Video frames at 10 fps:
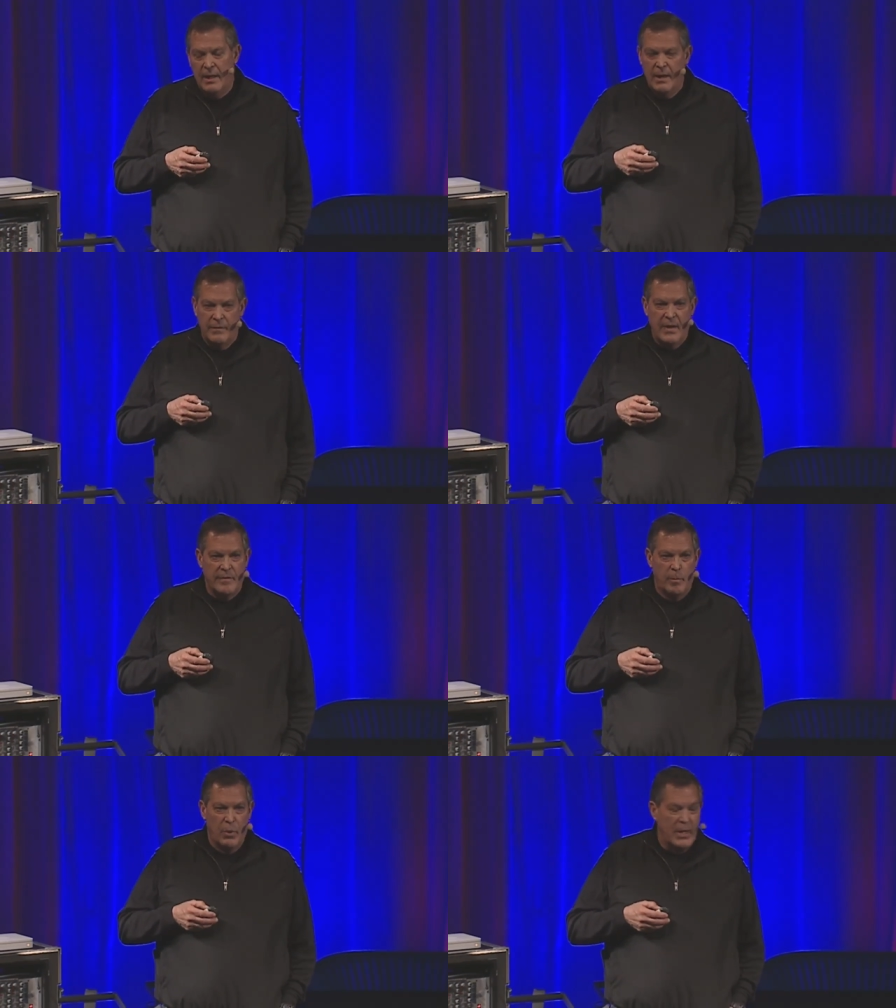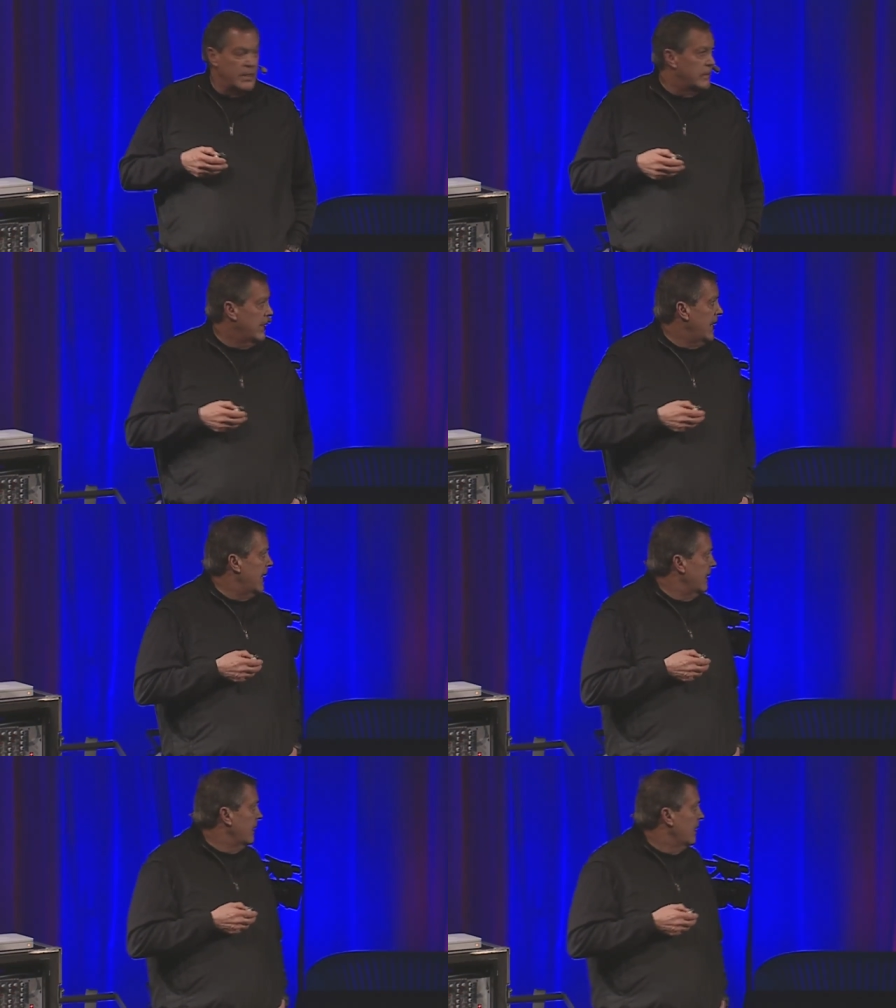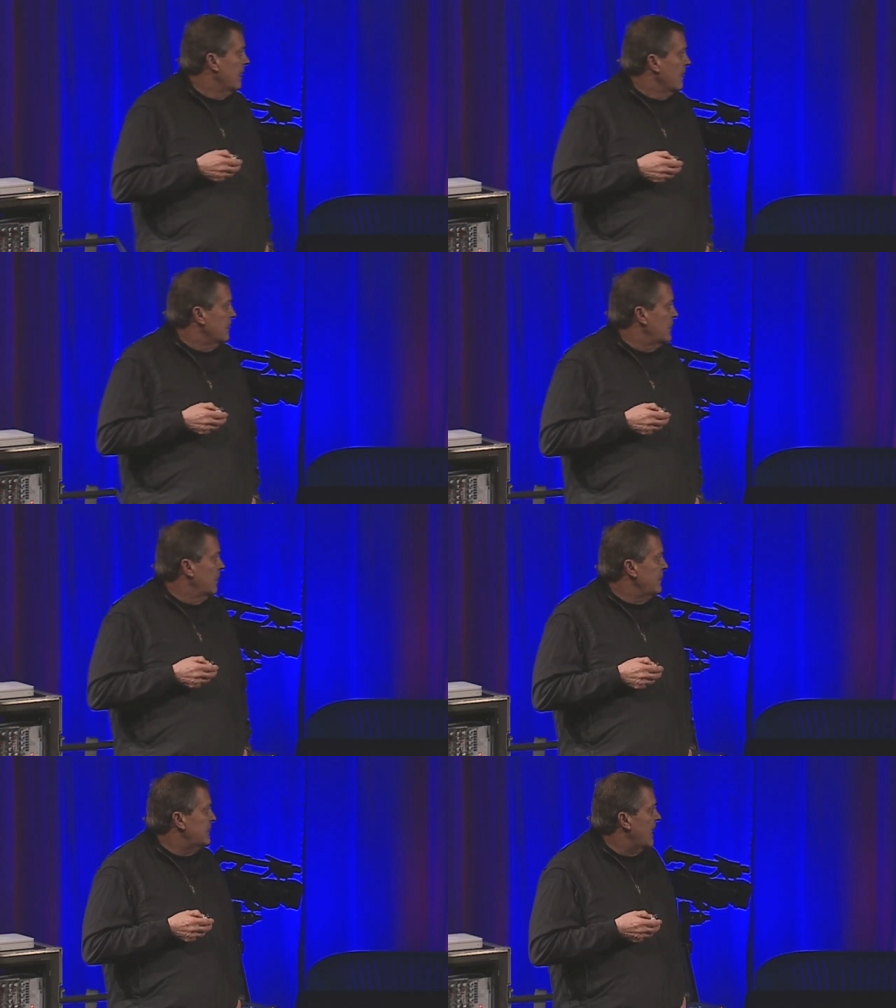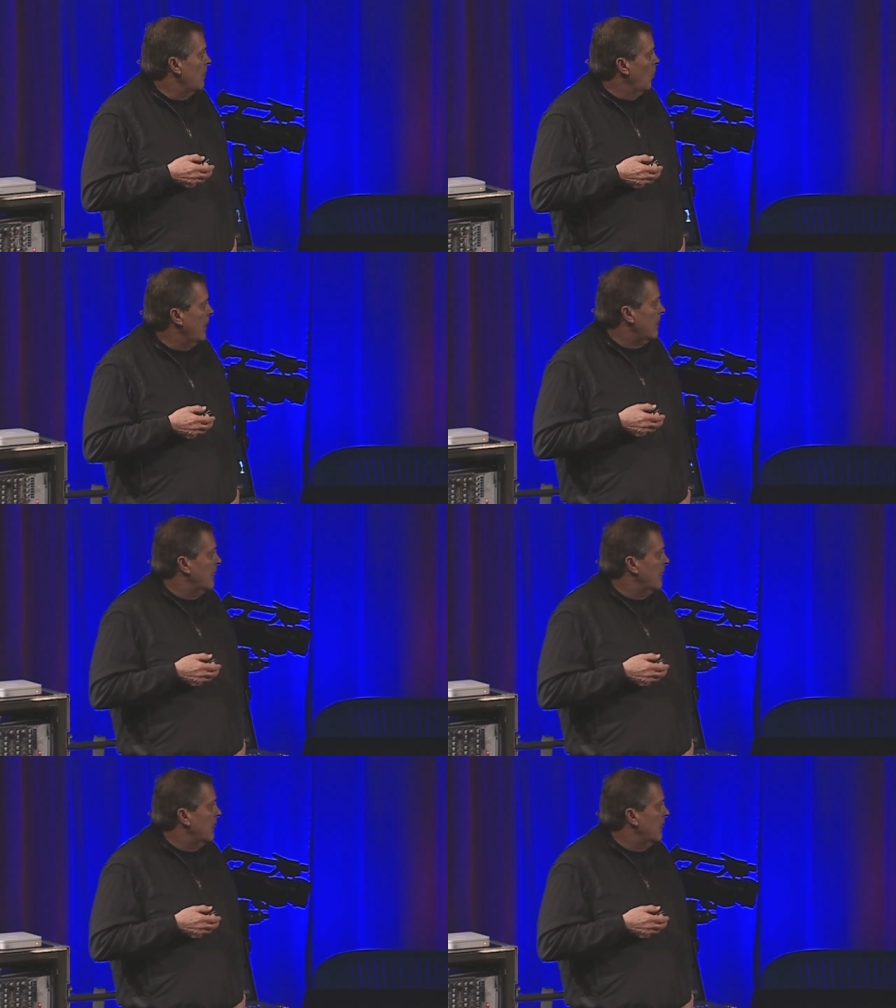if you have a brain in your head. So if you say, what